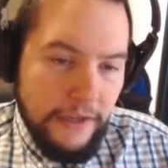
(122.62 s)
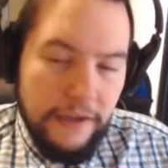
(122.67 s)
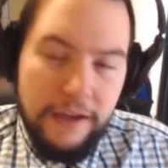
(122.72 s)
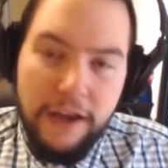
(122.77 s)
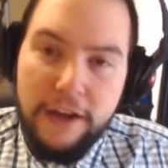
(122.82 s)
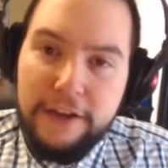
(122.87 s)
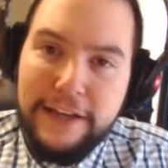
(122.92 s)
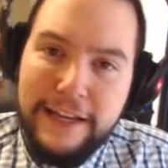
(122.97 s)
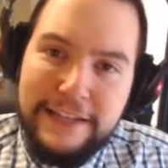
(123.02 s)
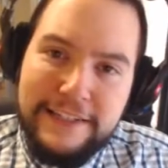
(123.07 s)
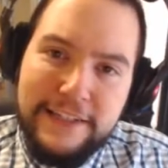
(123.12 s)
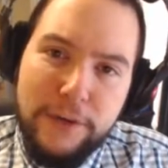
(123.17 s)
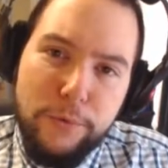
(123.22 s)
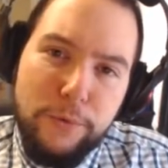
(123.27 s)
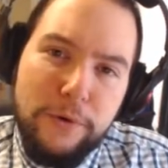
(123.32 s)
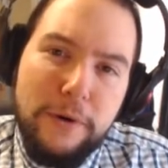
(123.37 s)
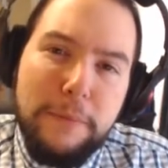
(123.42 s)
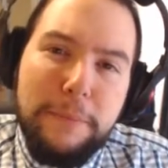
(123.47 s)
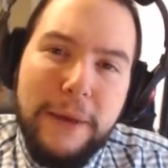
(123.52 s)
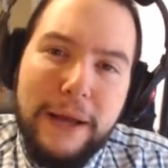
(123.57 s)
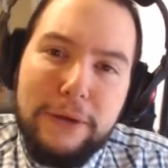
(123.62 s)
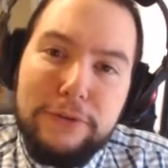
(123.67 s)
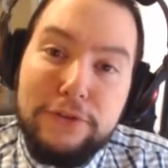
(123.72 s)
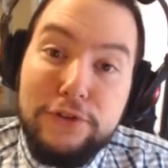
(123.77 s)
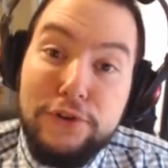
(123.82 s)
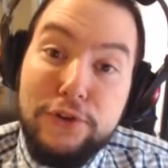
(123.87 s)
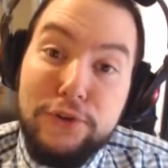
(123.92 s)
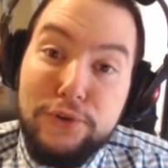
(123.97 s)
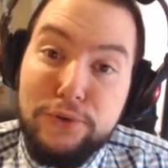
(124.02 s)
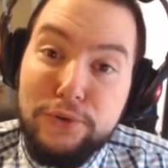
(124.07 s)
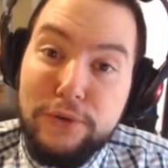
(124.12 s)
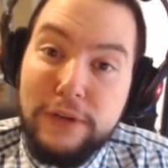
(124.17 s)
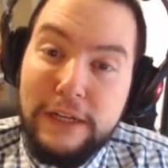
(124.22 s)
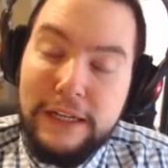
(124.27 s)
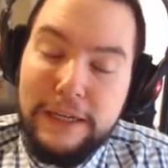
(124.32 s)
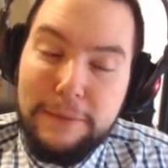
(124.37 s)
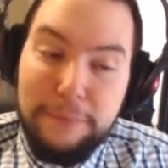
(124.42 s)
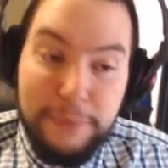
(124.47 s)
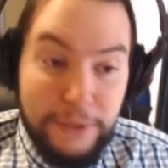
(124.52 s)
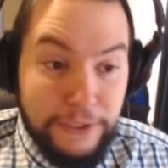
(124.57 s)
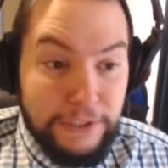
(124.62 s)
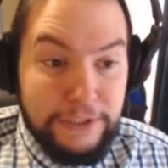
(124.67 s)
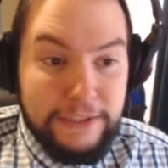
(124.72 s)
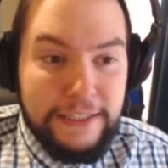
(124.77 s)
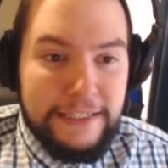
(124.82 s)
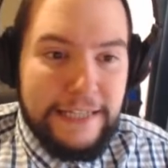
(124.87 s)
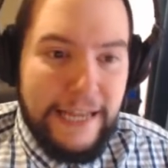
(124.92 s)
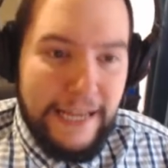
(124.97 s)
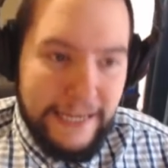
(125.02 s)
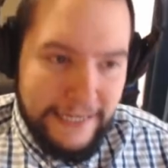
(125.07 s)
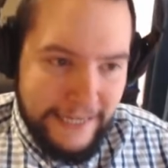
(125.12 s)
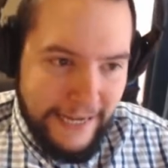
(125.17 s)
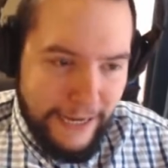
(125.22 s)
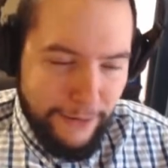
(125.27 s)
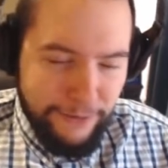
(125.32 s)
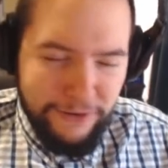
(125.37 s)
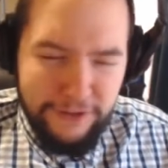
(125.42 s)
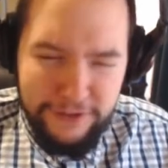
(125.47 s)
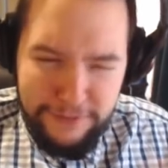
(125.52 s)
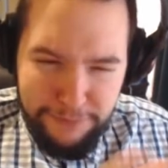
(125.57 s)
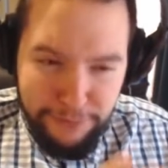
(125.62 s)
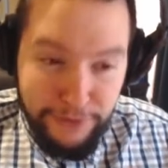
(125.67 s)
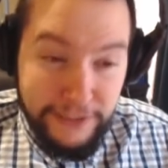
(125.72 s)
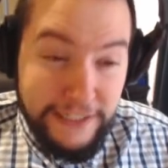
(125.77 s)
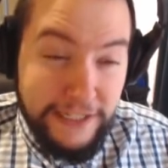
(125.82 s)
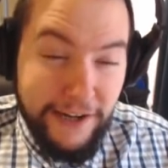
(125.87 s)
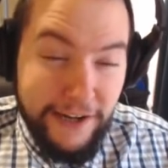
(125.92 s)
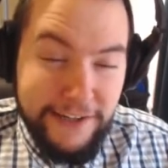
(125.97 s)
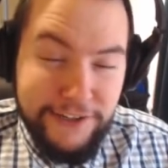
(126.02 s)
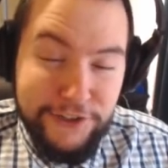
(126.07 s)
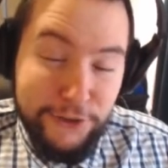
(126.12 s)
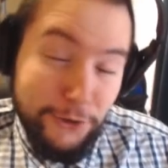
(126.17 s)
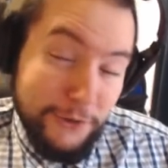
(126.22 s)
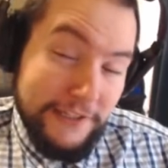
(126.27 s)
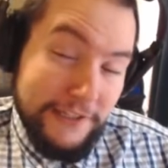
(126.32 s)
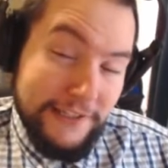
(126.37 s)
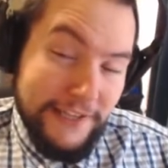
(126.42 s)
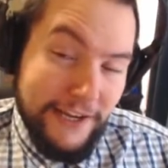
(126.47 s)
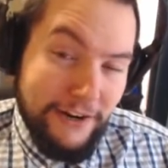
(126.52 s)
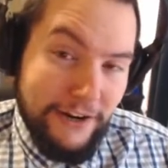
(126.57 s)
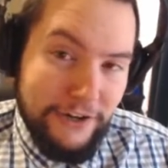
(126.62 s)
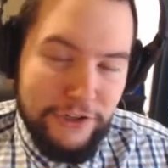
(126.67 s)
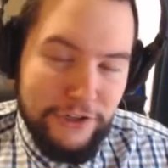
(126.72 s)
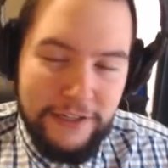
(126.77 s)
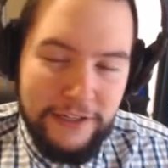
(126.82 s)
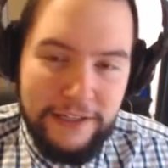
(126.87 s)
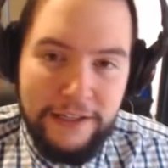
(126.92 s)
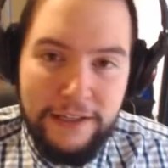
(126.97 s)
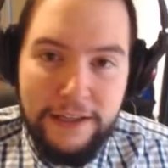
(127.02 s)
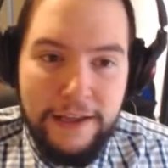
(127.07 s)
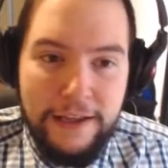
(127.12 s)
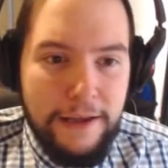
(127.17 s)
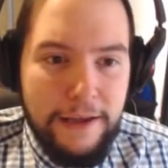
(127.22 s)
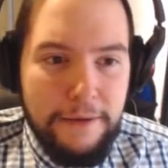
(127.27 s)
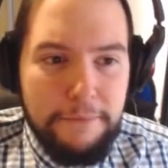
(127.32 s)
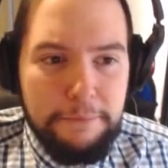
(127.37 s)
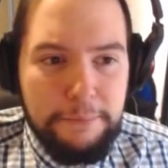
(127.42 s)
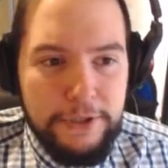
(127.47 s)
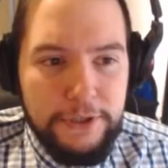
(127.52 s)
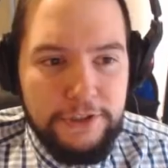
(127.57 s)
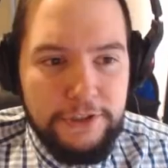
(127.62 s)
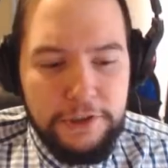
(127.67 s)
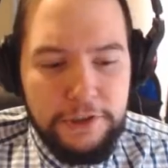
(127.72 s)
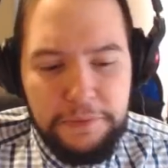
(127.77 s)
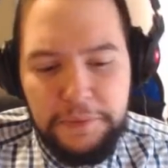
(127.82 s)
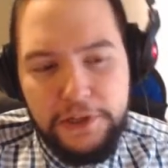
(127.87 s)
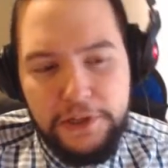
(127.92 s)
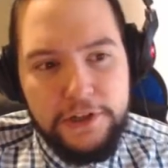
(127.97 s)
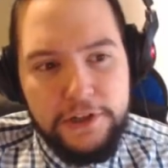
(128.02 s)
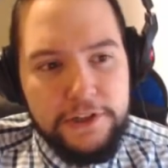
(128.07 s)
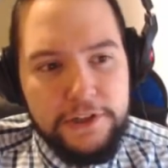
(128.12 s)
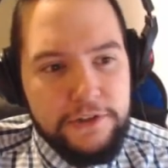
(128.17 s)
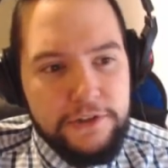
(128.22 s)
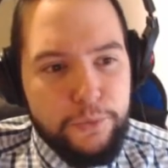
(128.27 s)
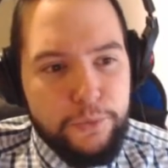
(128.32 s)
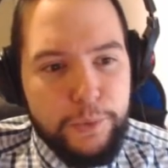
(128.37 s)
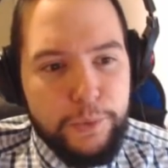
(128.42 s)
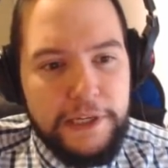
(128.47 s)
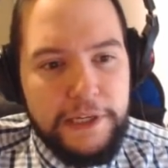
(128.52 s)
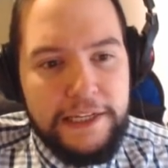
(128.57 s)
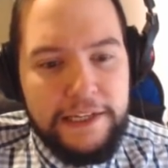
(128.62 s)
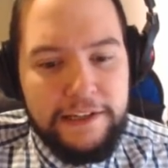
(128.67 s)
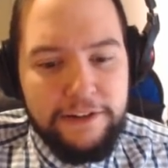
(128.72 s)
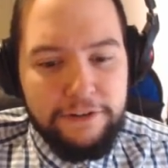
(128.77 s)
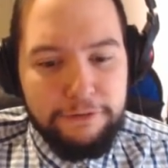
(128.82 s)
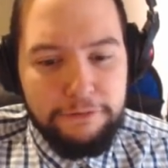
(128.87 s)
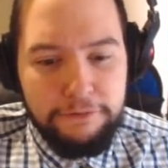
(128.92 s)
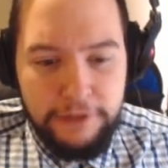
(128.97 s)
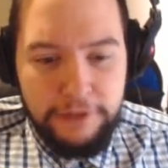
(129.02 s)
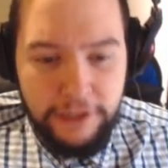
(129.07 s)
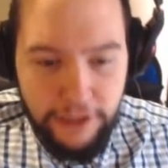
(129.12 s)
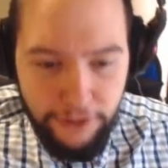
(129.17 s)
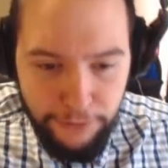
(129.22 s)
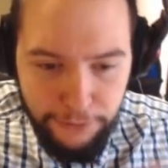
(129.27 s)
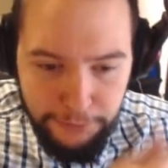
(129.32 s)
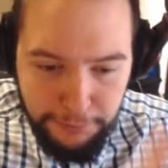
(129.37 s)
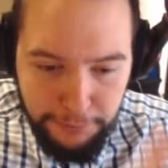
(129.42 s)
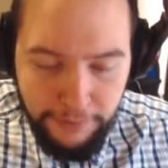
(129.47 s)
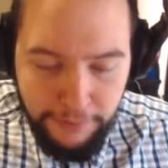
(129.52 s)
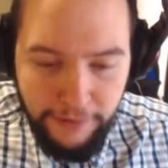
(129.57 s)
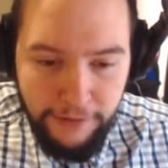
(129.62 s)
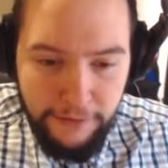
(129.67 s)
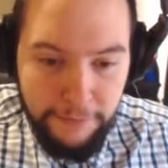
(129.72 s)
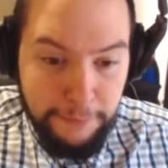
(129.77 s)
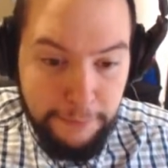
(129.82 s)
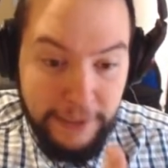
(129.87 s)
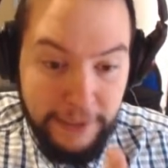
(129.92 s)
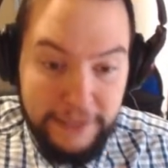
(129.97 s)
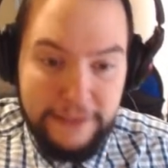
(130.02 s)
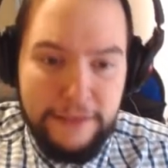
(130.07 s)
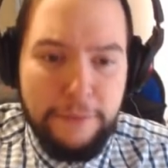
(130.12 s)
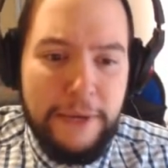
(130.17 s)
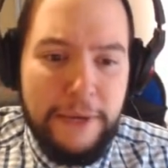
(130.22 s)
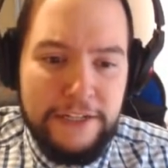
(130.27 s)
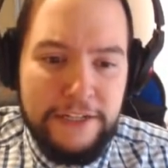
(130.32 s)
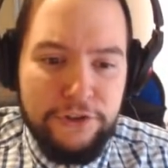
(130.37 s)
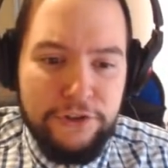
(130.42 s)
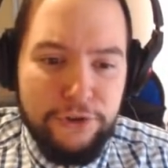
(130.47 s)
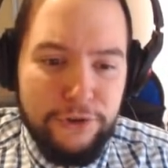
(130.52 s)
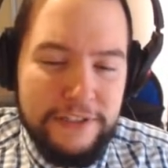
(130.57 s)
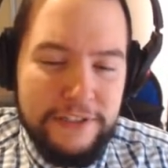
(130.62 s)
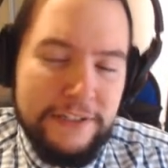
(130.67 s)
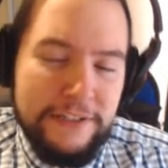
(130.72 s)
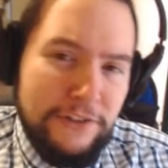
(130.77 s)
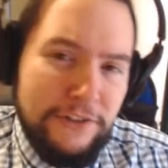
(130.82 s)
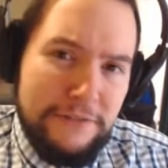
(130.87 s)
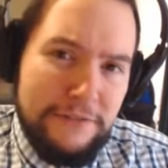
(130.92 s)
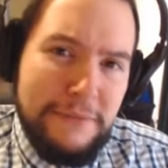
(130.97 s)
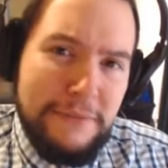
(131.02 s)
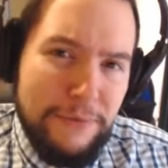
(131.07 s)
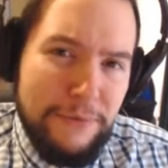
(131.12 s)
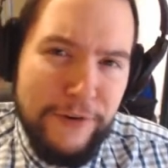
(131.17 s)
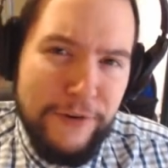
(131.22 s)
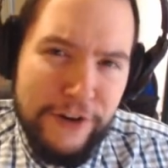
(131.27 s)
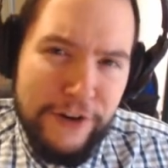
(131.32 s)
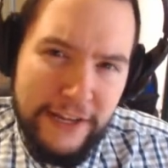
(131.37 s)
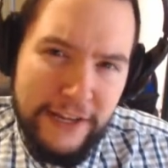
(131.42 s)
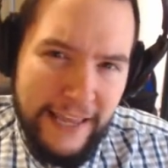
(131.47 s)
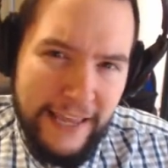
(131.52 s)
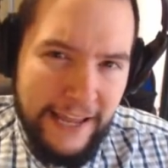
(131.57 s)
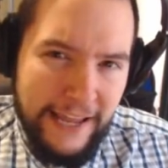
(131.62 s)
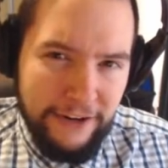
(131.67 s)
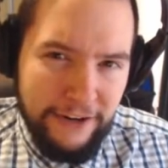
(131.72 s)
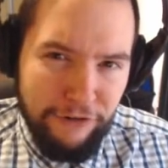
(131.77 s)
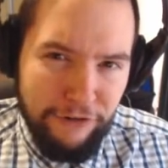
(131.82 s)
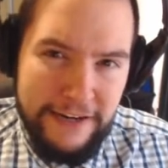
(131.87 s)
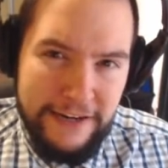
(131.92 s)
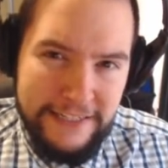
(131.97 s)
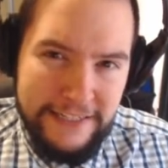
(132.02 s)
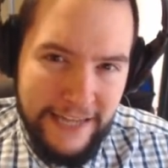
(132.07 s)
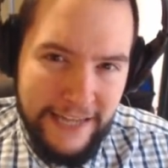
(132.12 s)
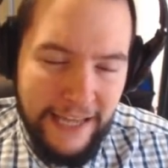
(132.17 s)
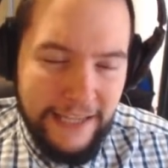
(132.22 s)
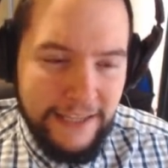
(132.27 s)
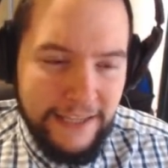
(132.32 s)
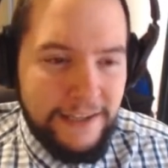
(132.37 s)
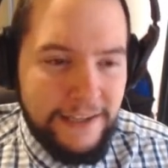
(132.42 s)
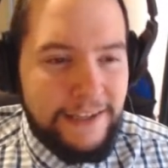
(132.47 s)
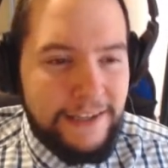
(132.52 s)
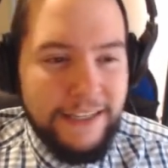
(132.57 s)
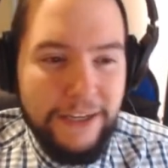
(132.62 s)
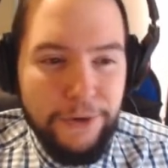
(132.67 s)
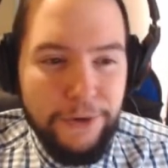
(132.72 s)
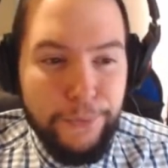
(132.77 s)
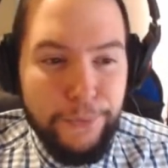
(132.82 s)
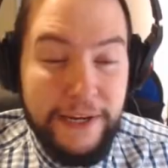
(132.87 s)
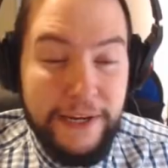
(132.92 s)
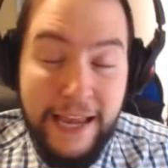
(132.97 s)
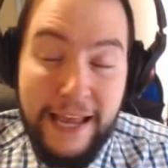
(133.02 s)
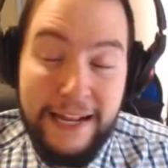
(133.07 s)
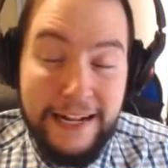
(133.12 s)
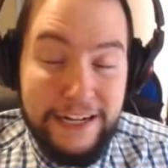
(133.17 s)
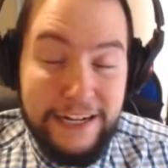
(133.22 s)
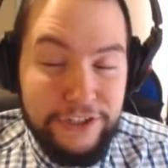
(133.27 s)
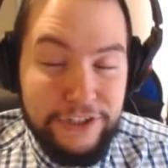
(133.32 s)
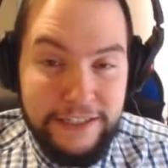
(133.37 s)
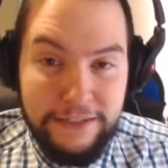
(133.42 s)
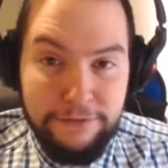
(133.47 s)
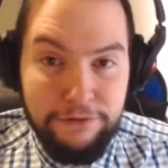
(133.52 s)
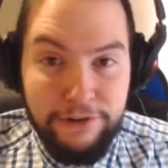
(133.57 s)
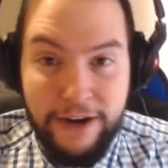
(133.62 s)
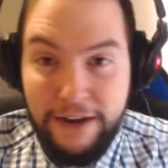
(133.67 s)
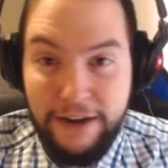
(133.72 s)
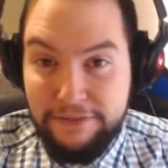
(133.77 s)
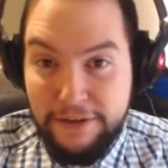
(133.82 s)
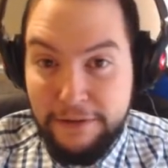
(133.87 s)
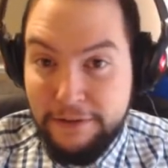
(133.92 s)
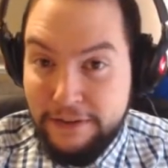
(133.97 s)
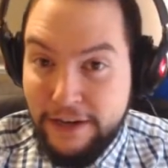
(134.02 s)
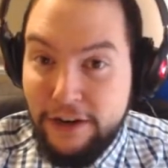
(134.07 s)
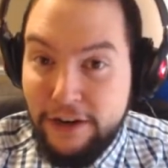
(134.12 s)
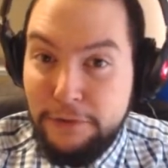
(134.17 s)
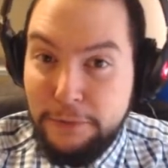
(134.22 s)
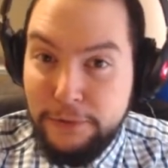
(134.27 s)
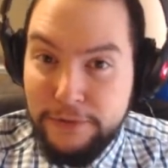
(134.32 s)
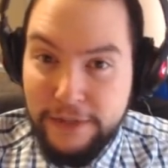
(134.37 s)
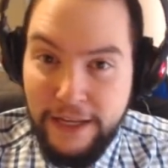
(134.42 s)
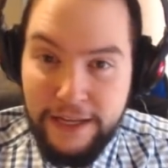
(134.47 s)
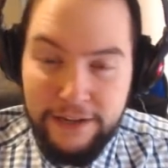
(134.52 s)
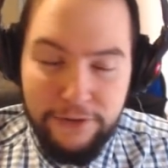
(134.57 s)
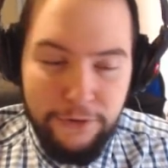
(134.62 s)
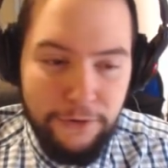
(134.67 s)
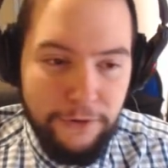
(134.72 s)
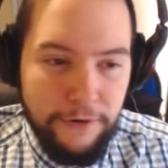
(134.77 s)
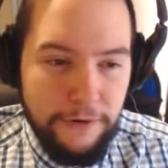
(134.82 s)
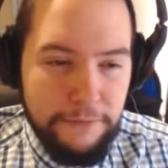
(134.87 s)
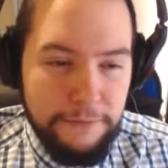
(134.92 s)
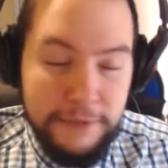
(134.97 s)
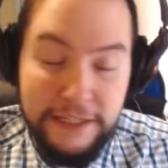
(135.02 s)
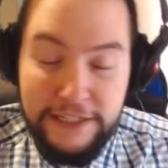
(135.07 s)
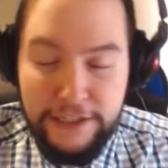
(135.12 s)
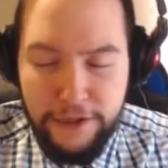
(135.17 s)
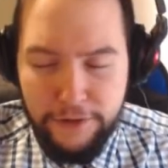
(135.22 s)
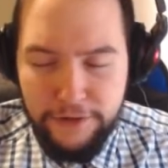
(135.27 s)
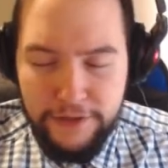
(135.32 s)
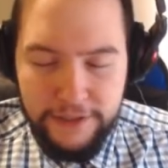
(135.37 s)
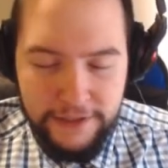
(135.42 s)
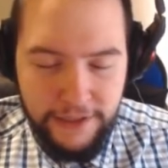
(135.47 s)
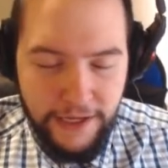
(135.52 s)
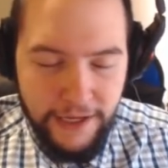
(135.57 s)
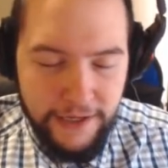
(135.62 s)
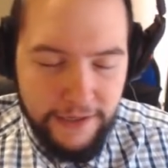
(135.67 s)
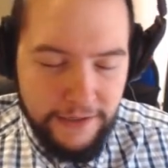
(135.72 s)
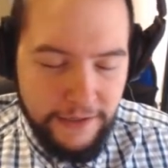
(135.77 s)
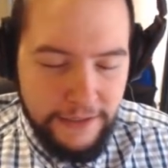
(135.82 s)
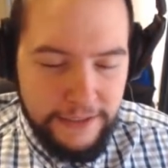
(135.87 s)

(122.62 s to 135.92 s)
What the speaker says: Okay, so we're about to build the deck now. We've got some pretty nice choices there actually. But just because we pick the best choices doesn't mean we're going to get a great deck. We can actually draft a terrible deck or a mediocre deck.